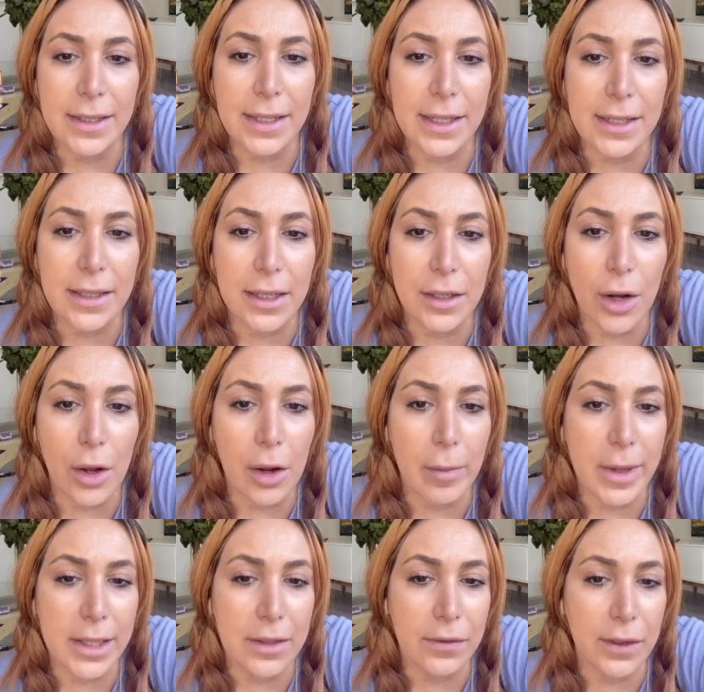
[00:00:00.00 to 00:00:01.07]
is
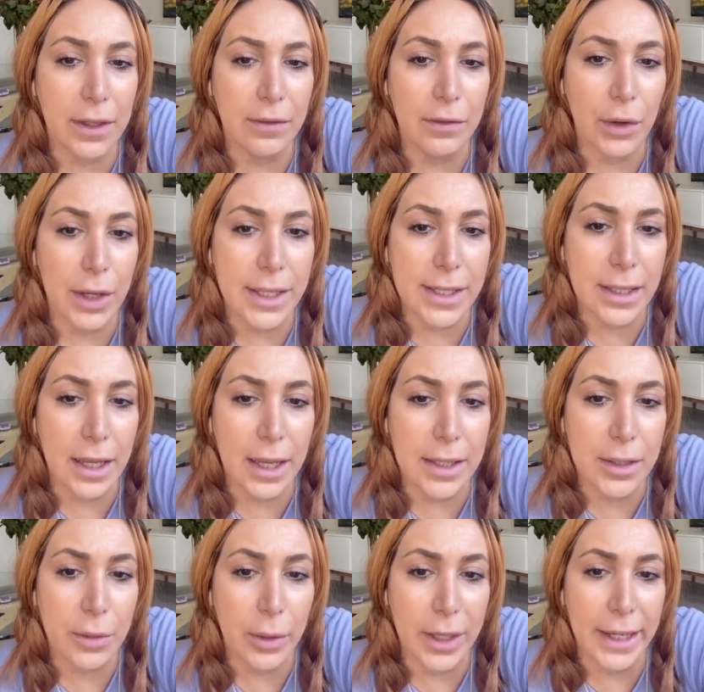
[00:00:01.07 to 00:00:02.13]
Anonymous for the
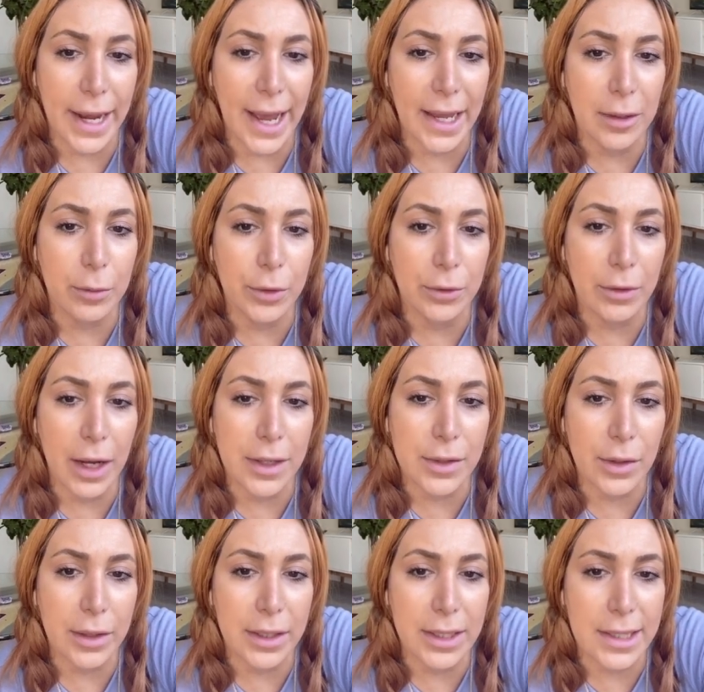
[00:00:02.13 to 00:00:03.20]
Voiceless. We're an animal rights
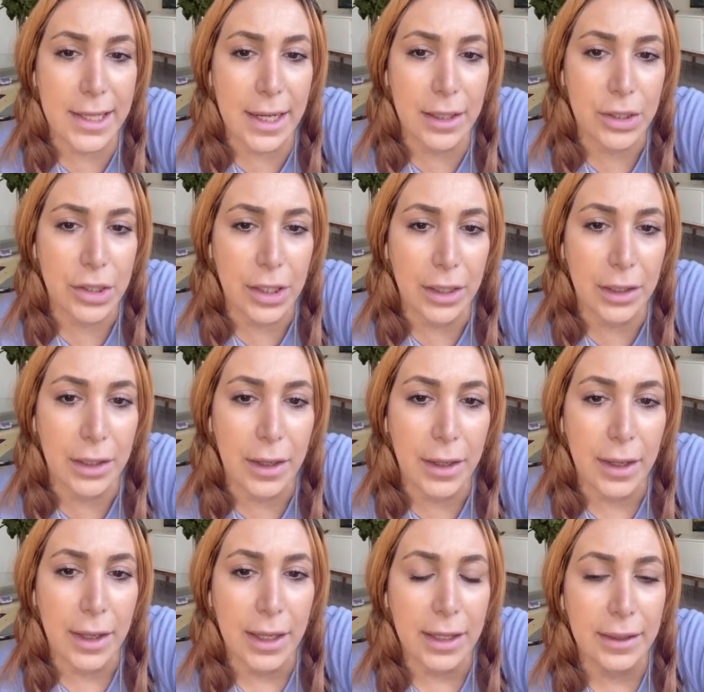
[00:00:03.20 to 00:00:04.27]
organization.
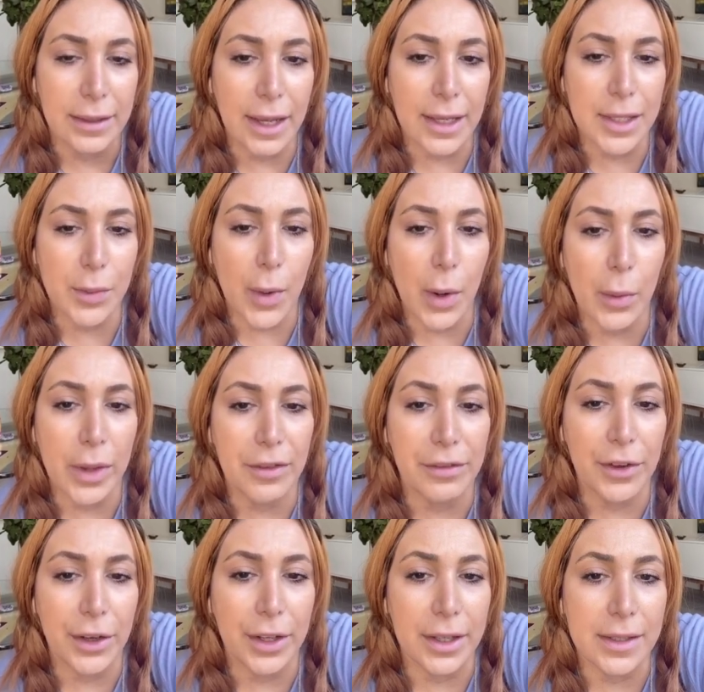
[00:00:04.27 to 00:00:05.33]
That's what we
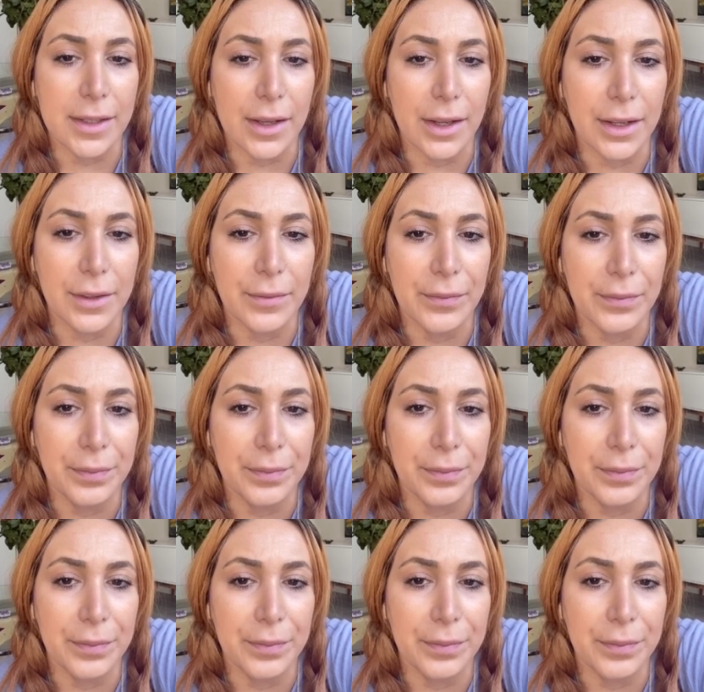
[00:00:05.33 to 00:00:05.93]
focus on.